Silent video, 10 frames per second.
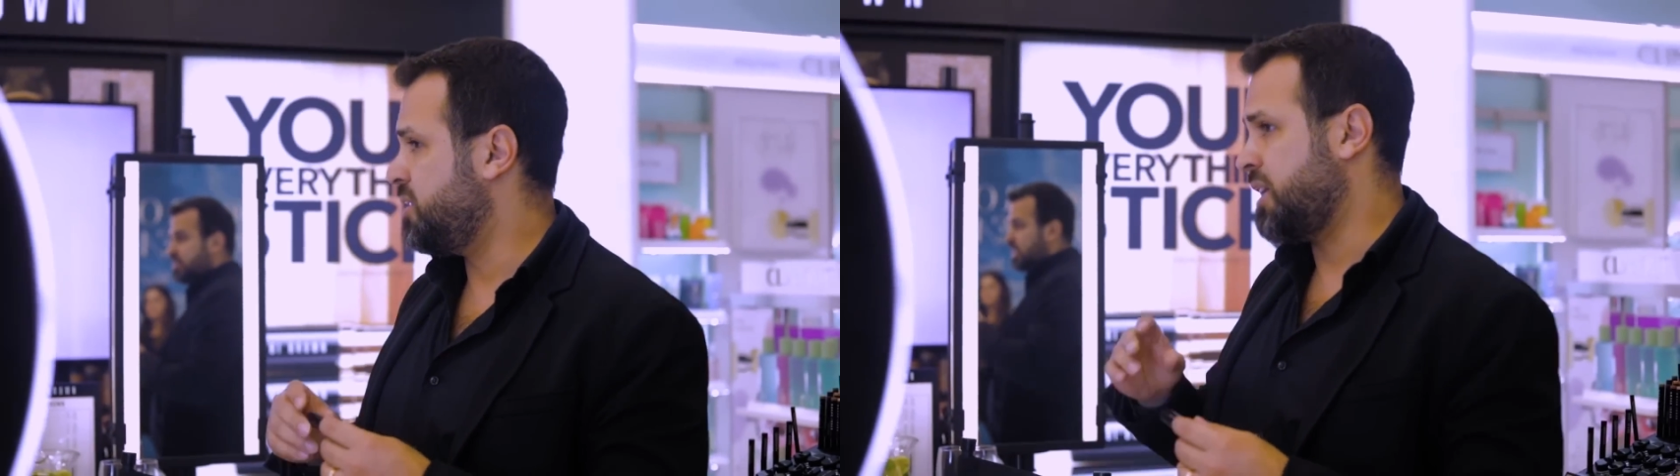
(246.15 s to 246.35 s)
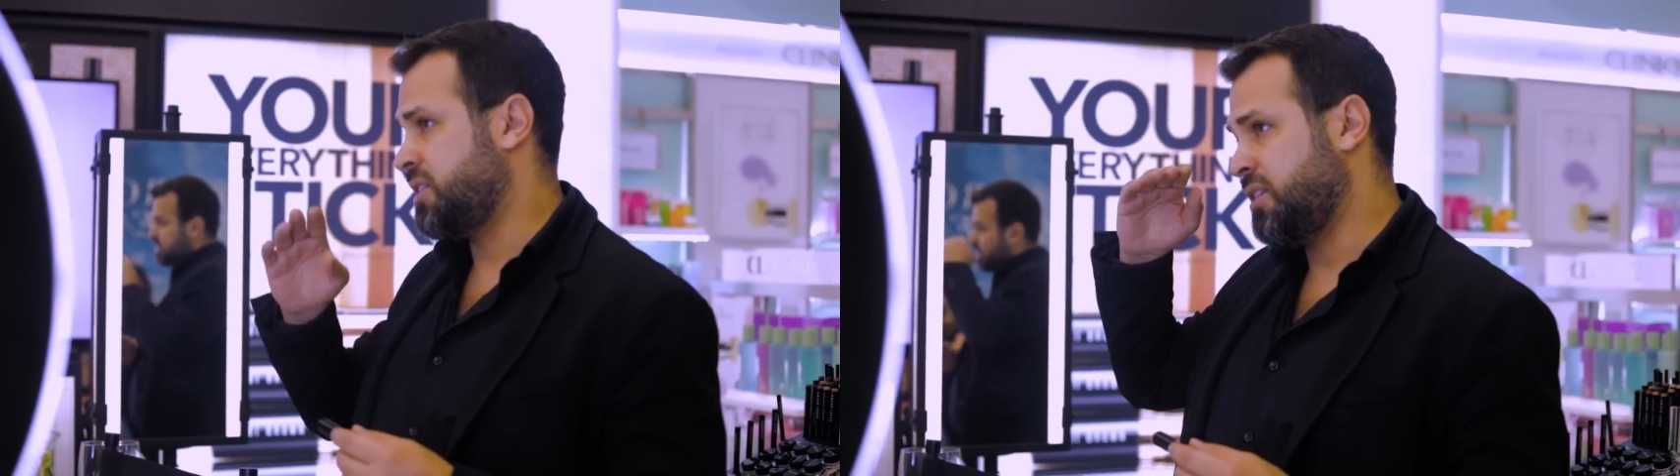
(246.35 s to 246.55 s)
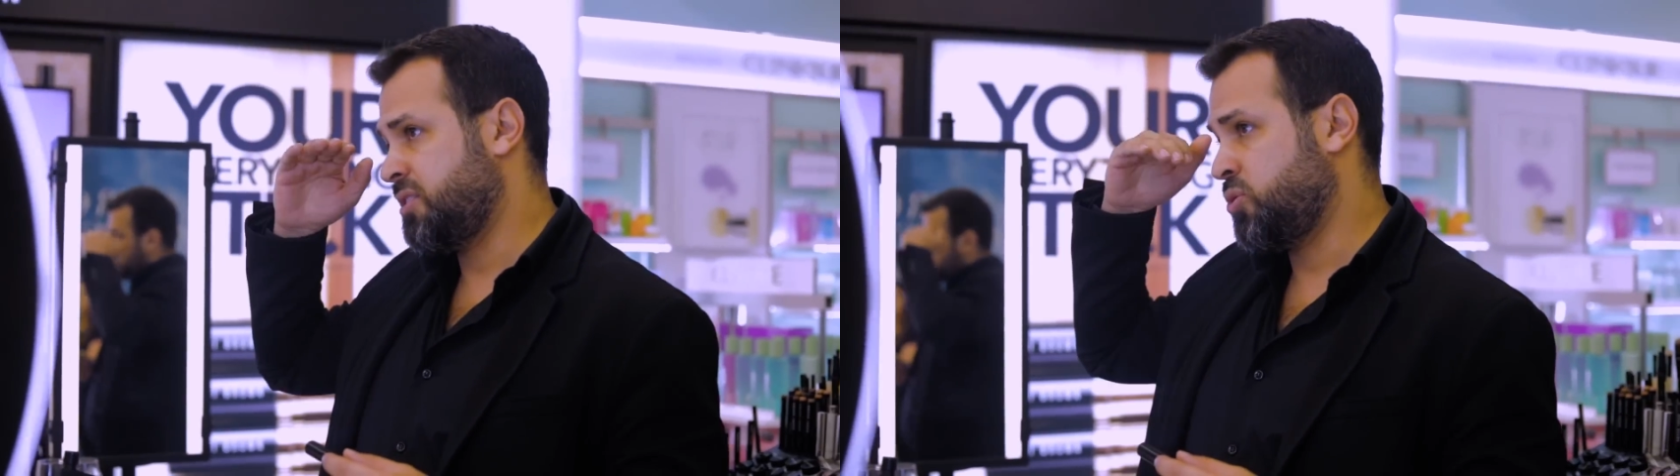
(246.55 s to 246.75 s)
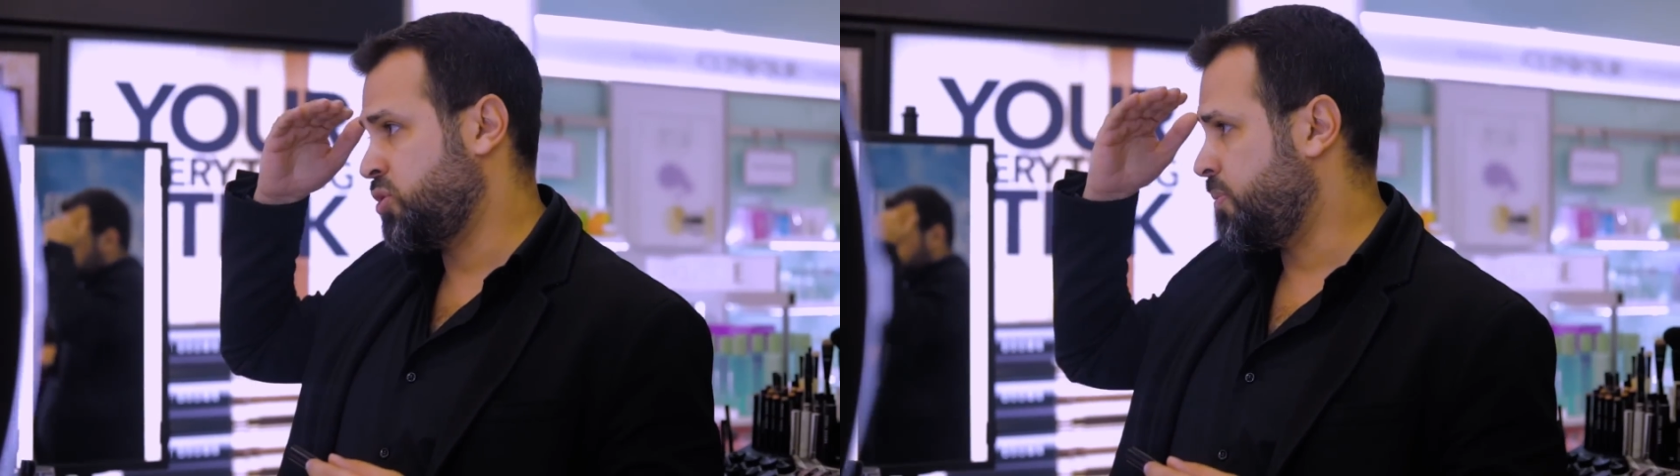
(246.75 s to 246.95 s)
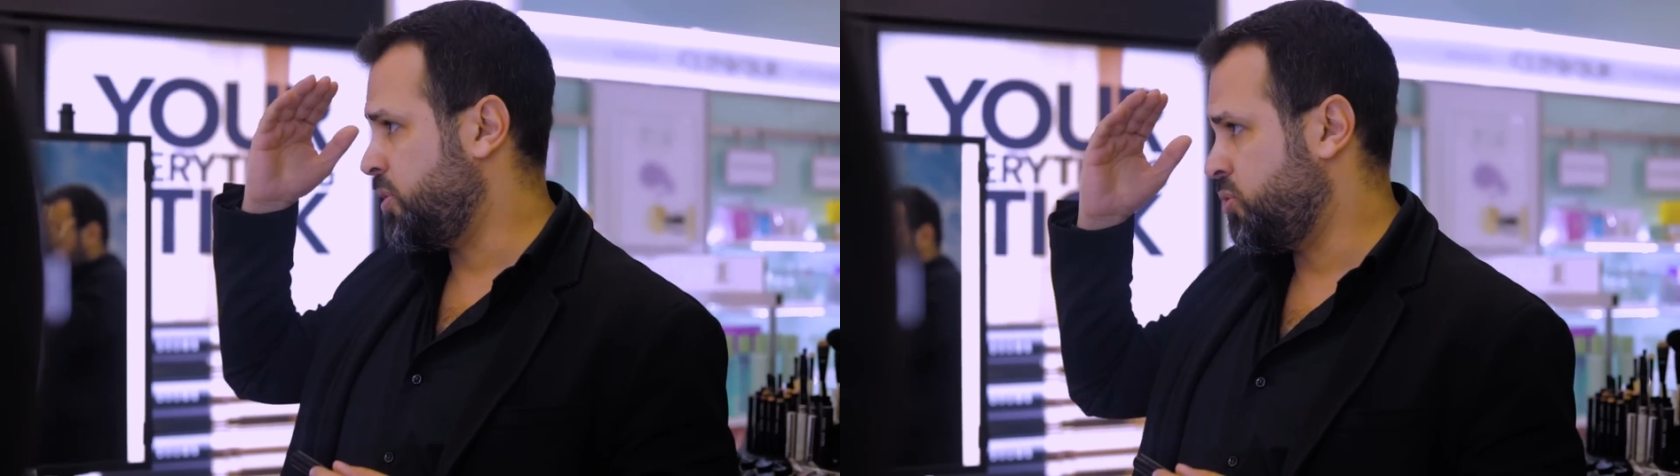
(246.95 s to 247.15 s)
that is
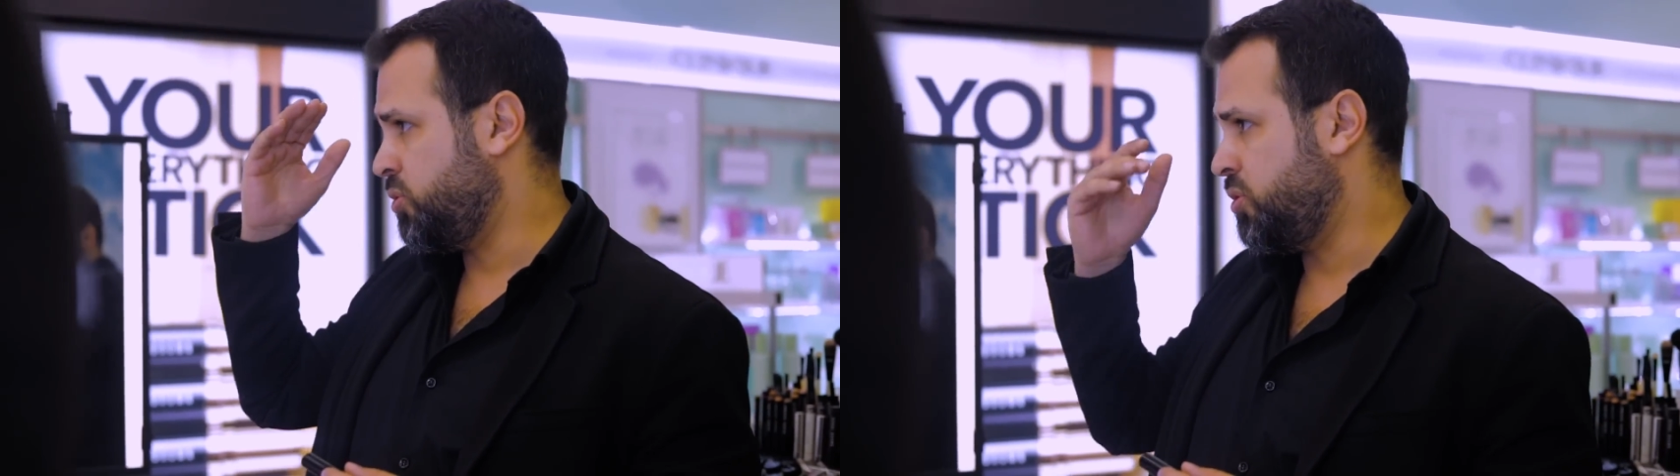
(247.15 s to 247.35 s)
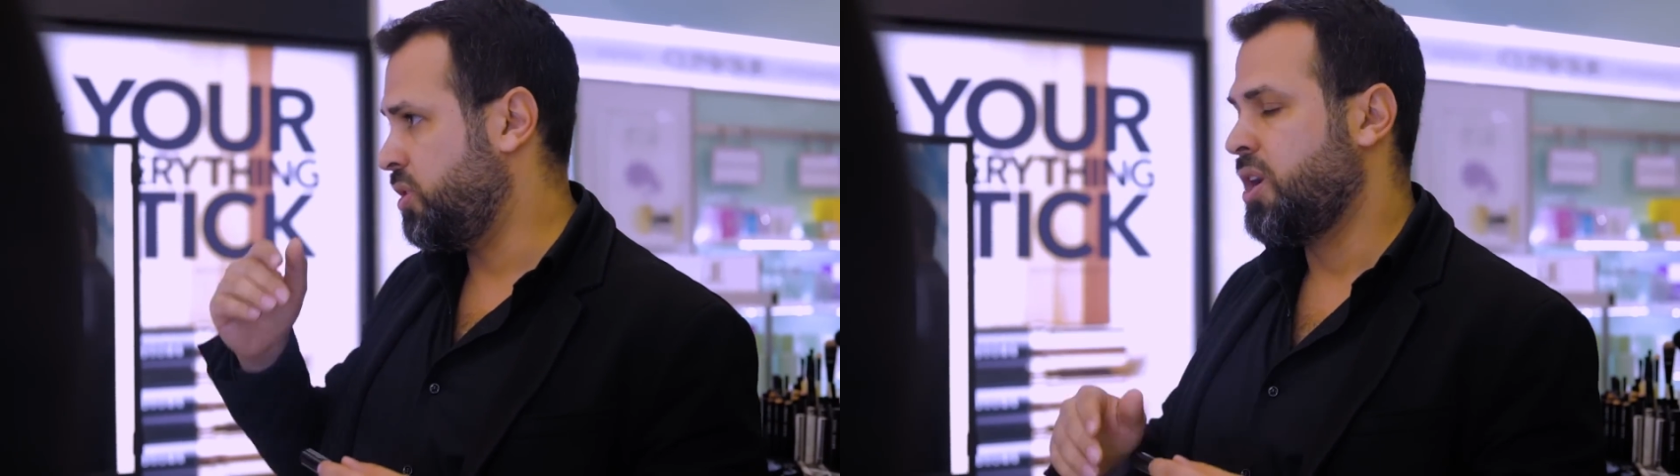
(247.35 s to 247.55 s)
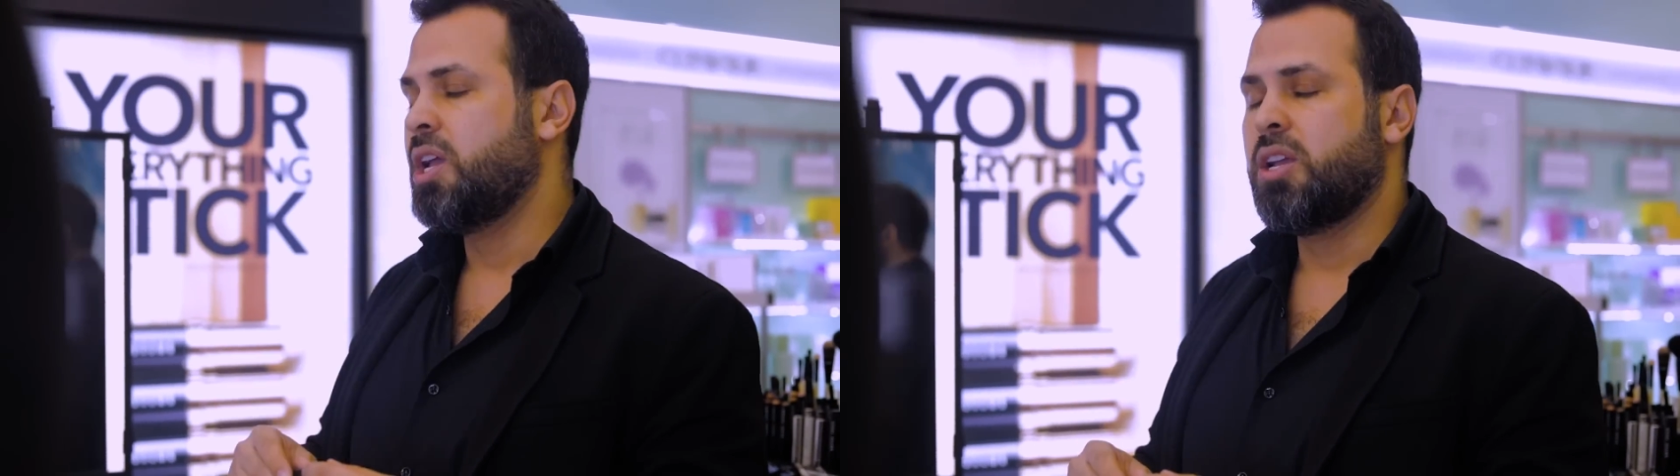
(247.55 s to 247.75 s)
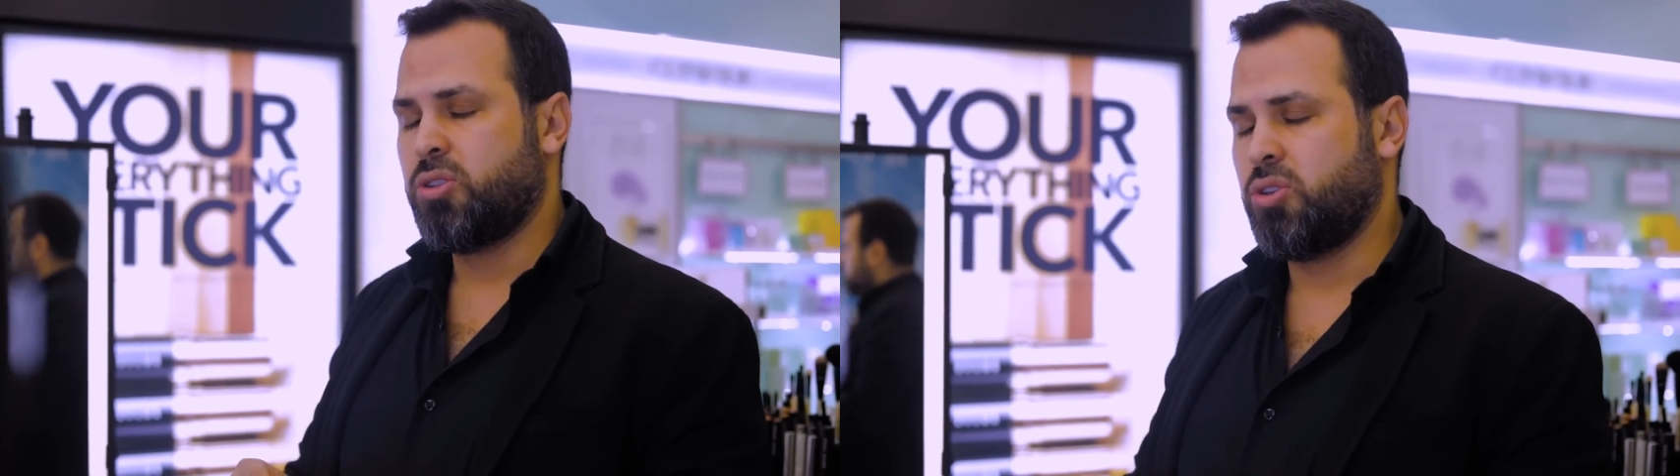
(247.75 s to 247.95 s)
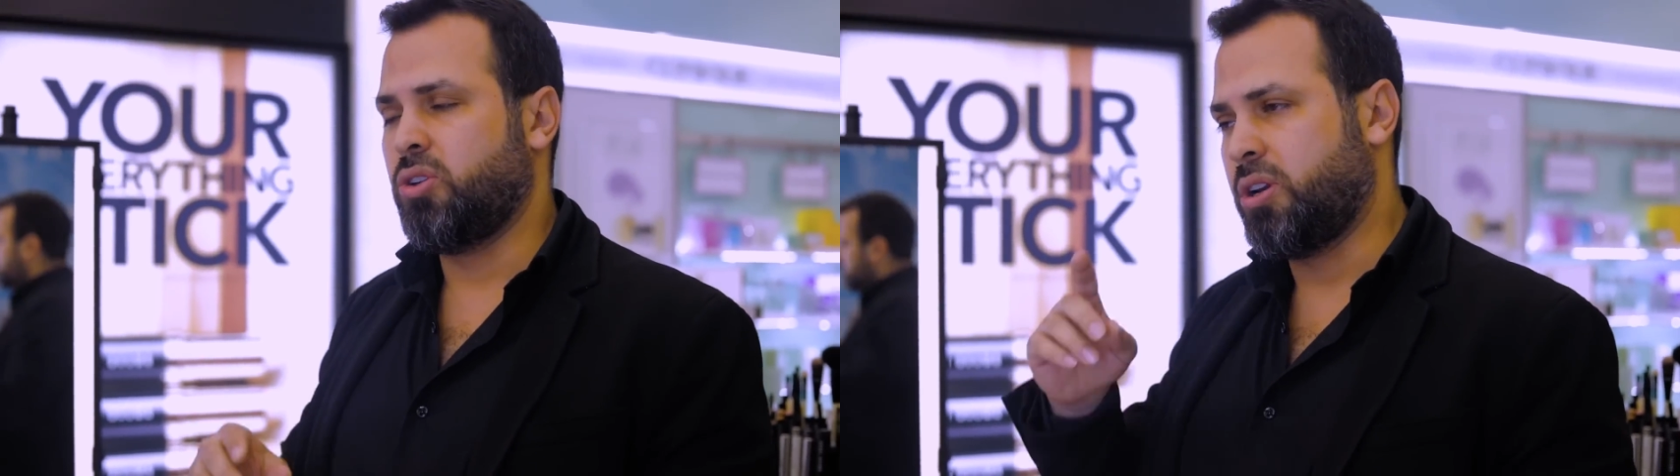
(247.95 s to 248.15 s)
suitable to
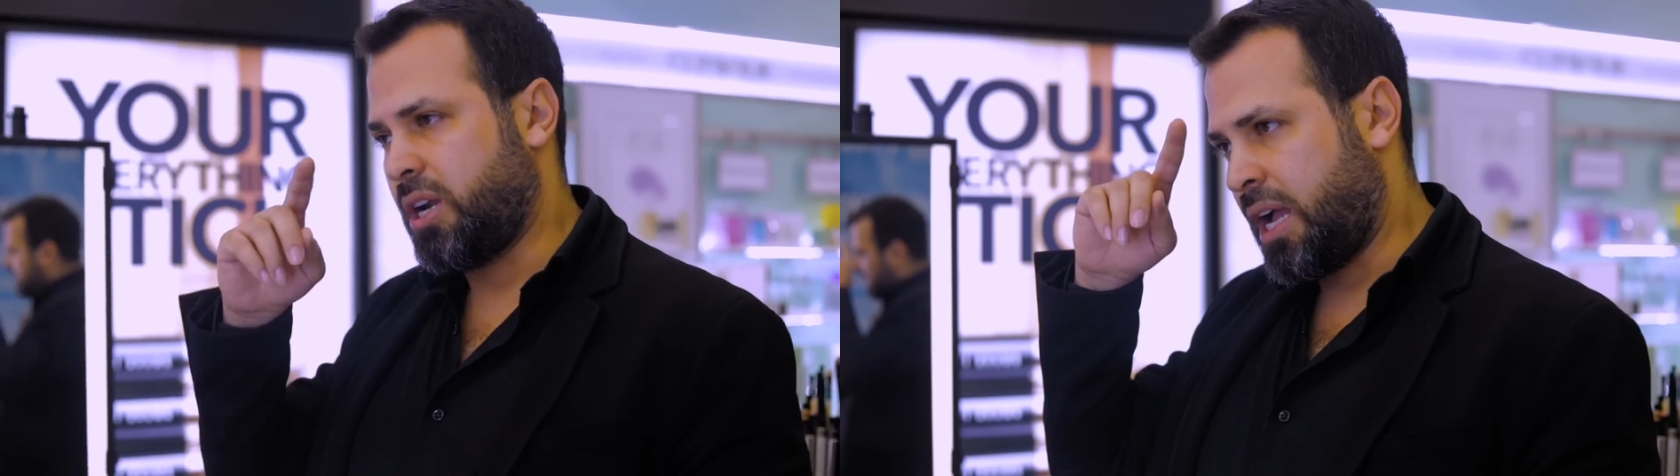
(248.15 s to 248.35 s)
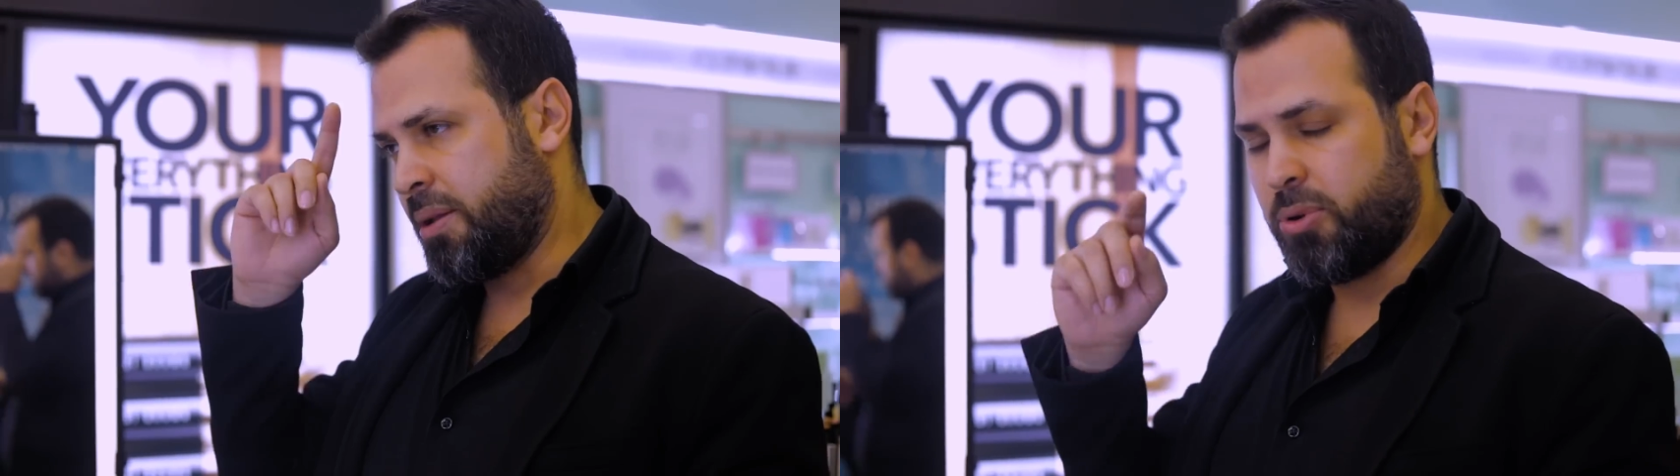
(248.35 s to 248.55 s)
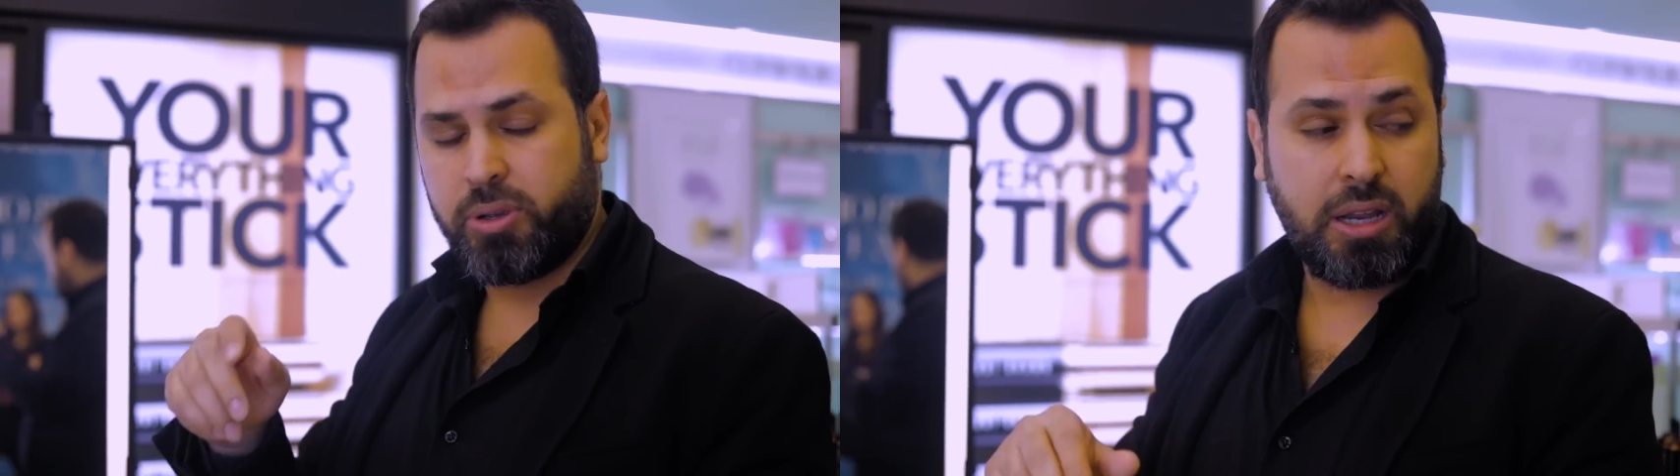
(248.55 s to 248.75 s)
your eyebrow